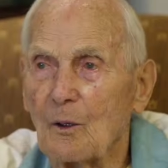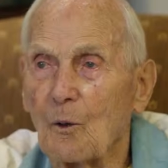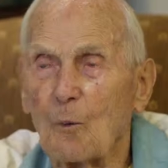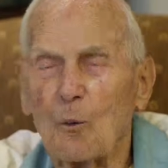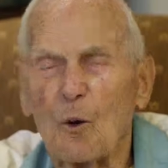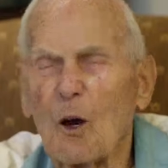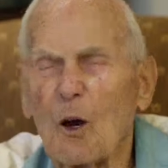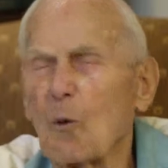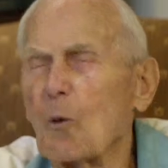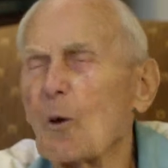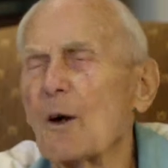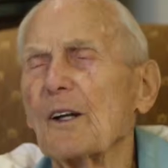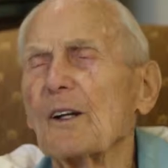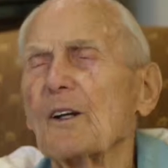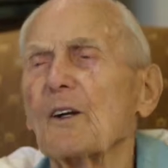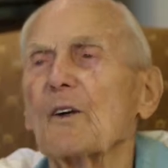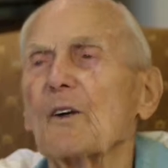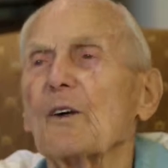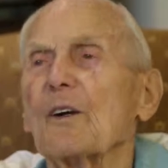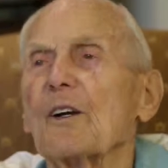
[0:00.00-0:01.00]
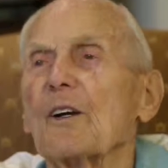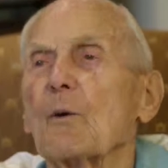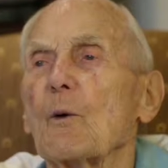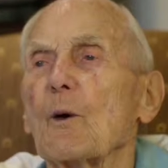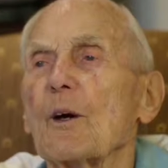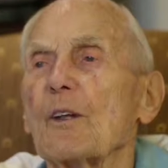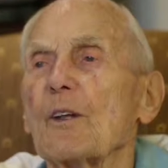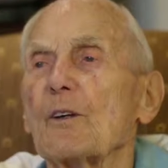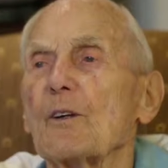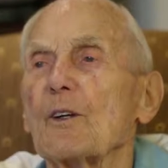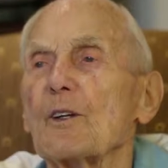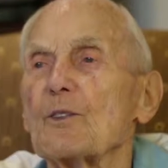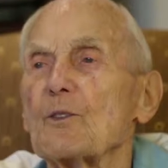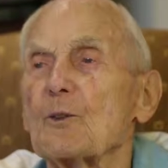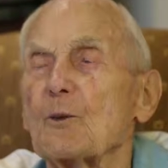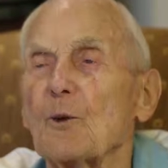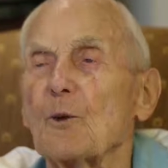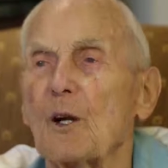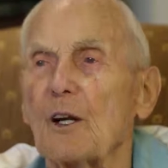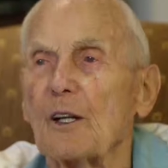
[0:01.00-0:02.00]
well, whether it's
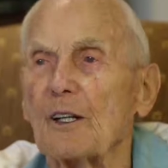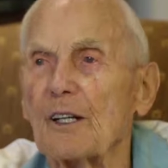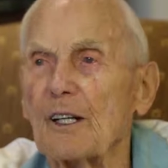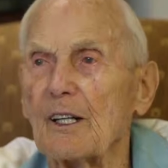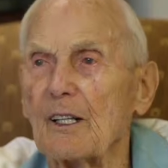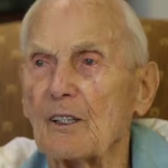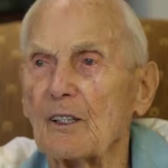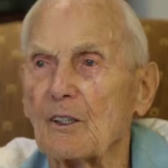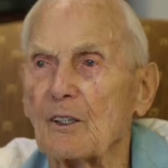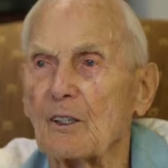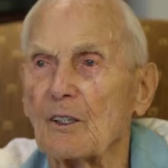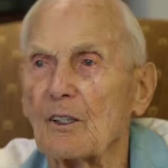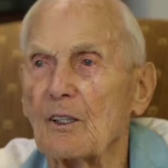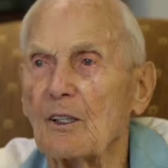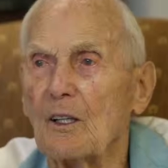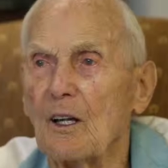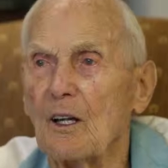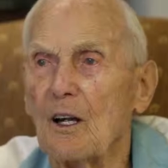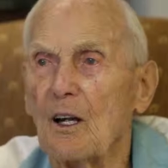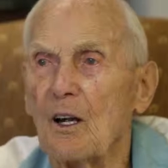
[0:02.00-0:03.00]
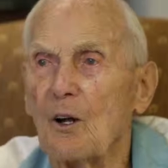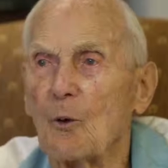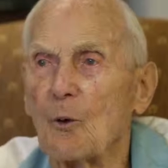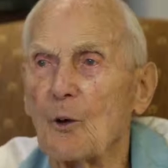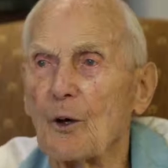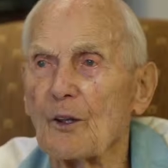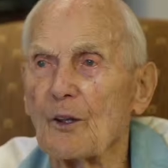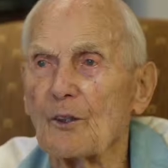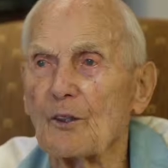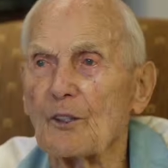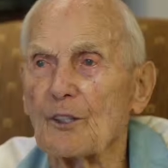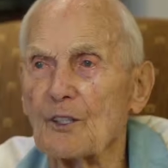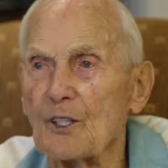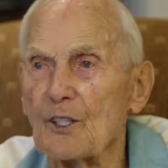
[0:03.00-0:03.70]
running or whether it's